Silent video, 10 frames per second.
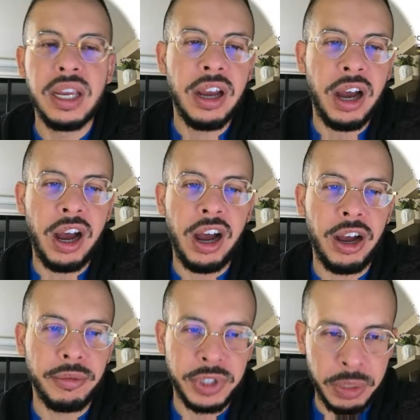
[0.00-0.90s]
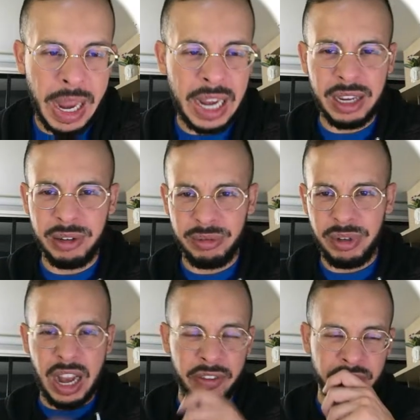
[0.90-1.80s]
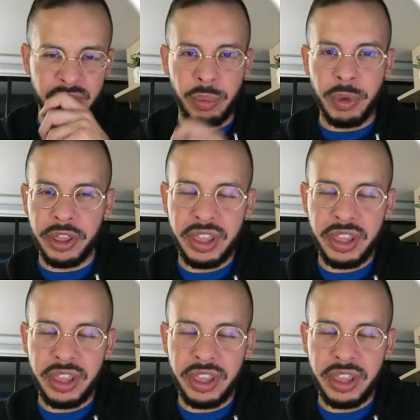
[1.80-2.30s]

to the bank every single month.